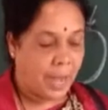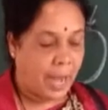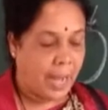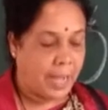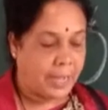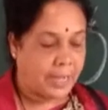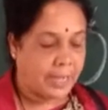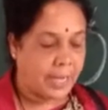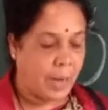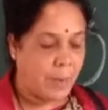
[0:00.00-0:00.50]

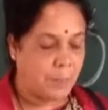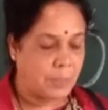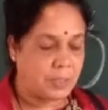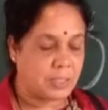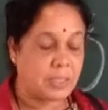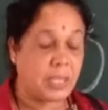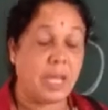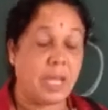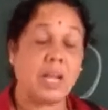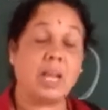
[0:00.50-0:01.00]
and kept
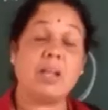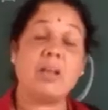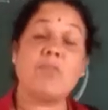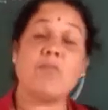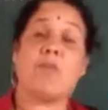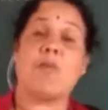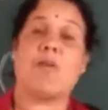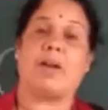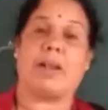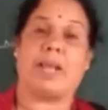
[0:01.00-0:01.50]
sailing
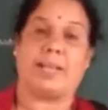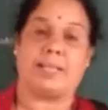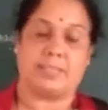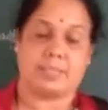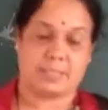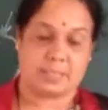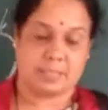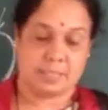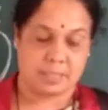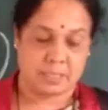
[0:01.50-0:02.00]
for
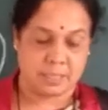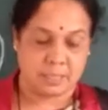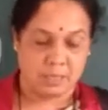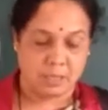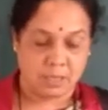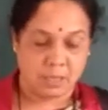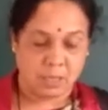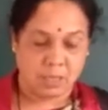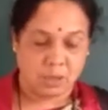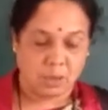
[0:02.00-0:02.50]
days.
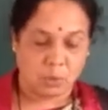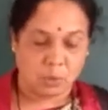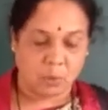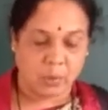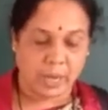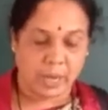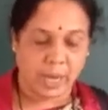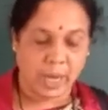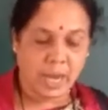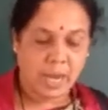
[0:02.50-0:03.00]

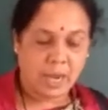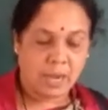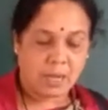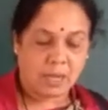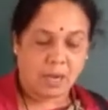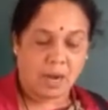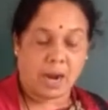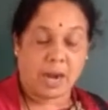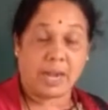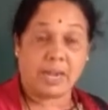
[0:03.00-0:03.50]

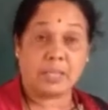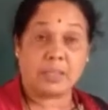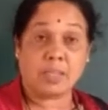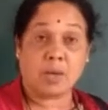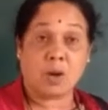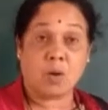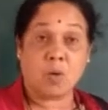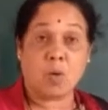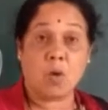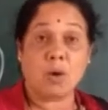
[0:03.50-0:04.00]
Okay, and
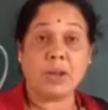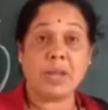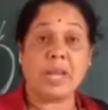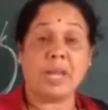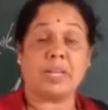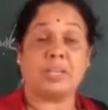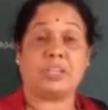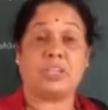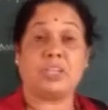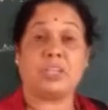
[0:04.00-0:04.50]
the
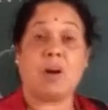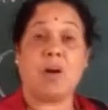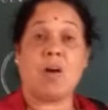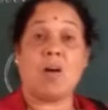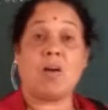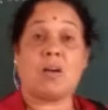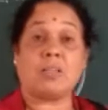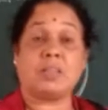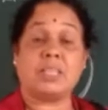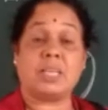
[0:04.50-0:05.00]
voyage
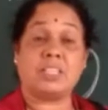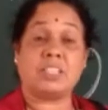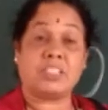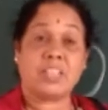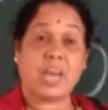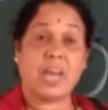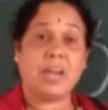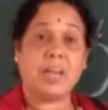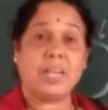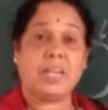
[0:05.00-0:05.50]
or the
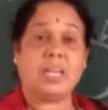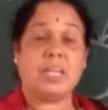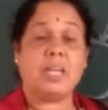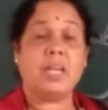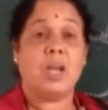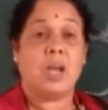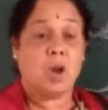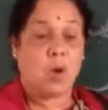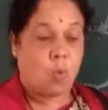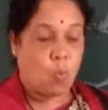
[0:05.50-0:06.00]

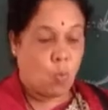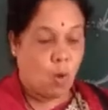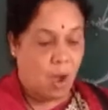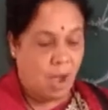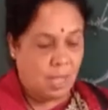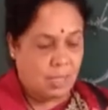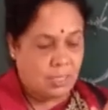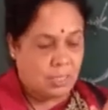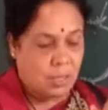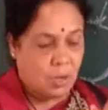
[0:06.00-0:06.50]
journey
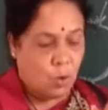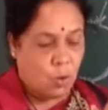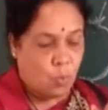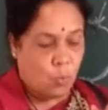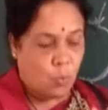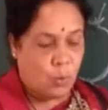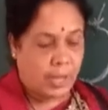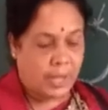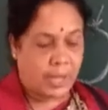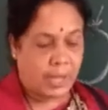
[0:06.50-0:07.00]
was
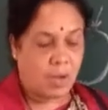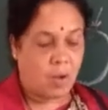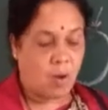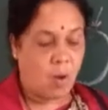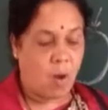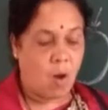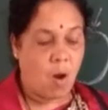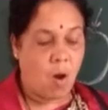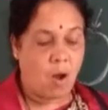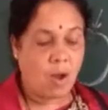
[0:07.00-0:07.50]
very
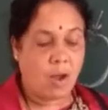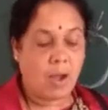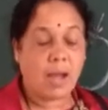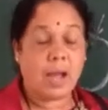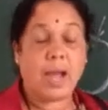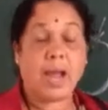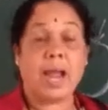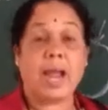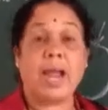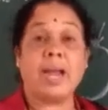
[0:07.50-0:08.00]

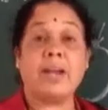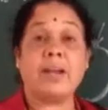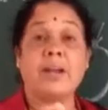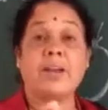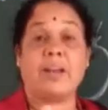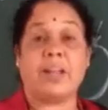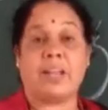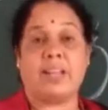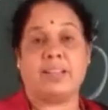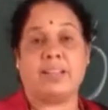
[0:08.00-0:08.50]
long
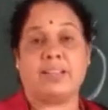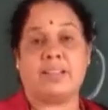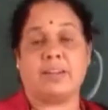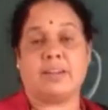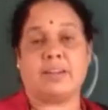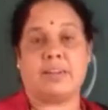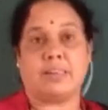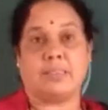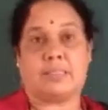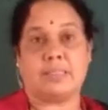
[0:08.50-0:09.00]
and
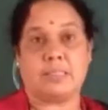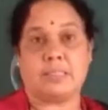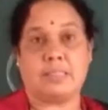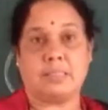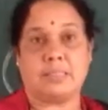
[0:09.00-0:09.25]
dangerous.